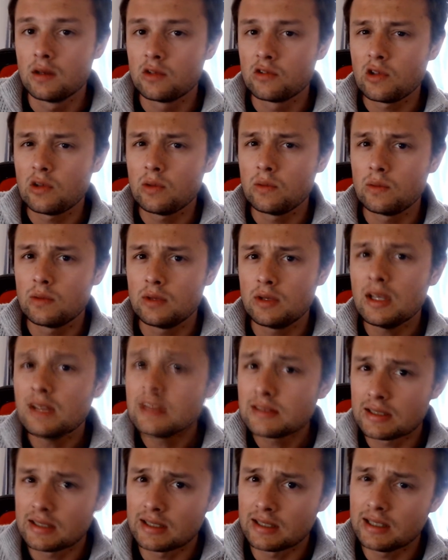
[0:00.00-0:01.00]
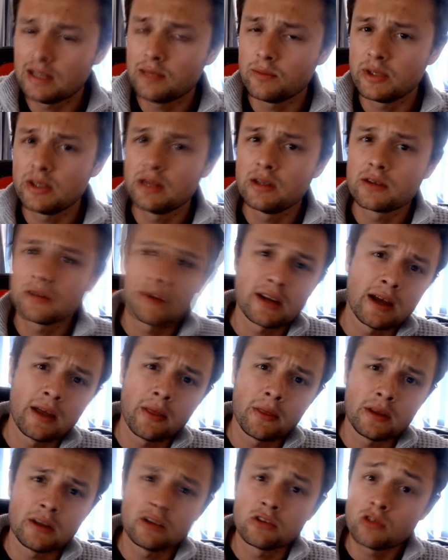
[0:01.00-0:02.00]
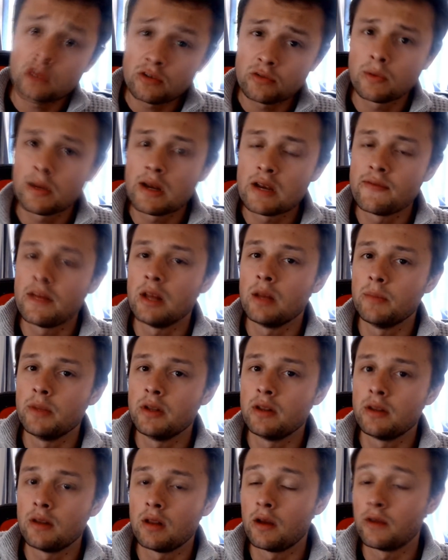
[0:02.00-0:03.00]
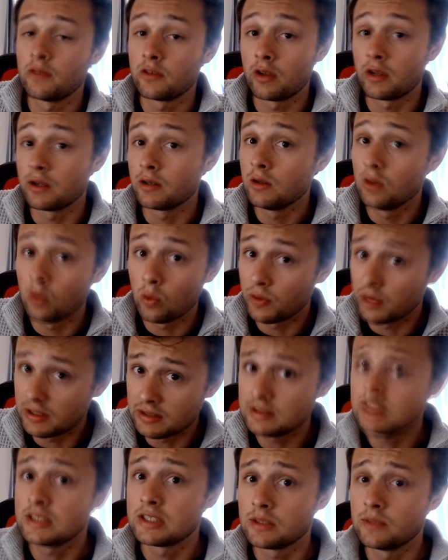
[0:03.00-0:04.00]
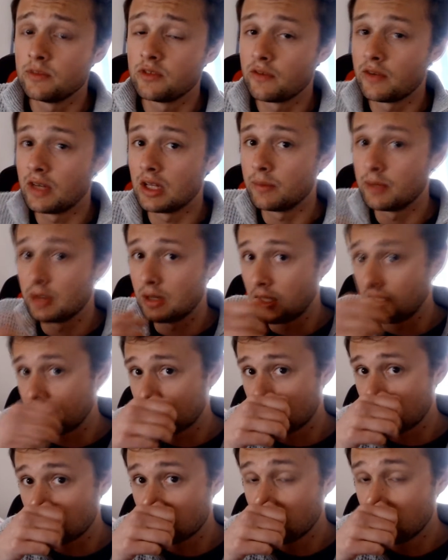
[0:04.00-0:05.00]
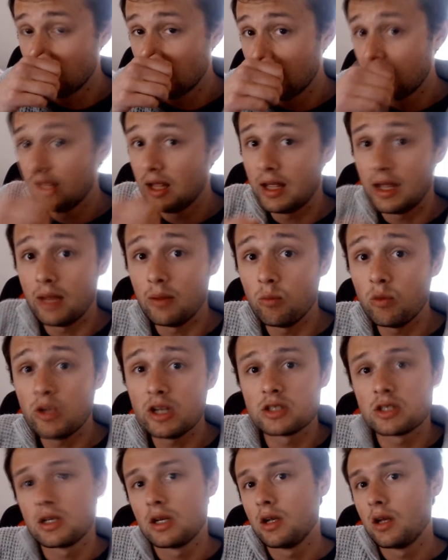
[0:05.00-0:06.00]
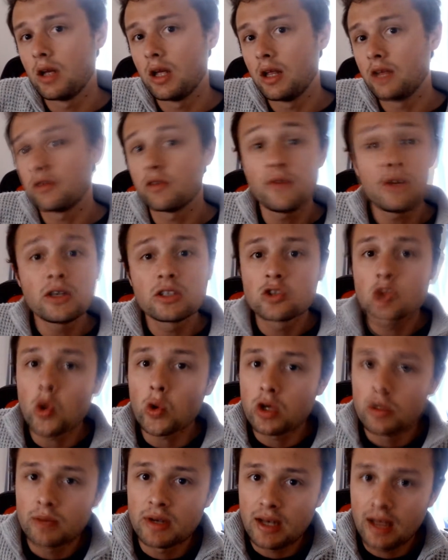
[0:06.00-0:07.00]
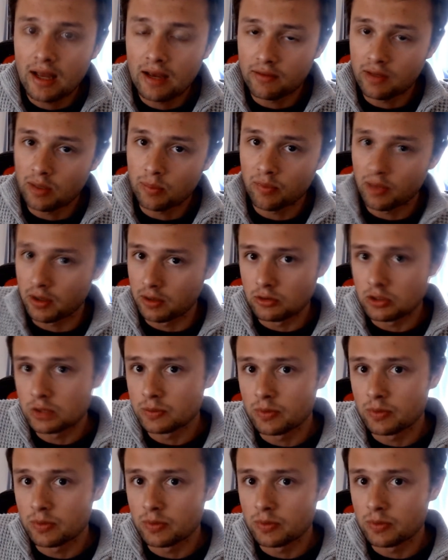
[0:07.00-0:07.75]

So yesterday we looked at the software development lifecycle, or the systems development lifecycle, in which it's a very document heavy approach.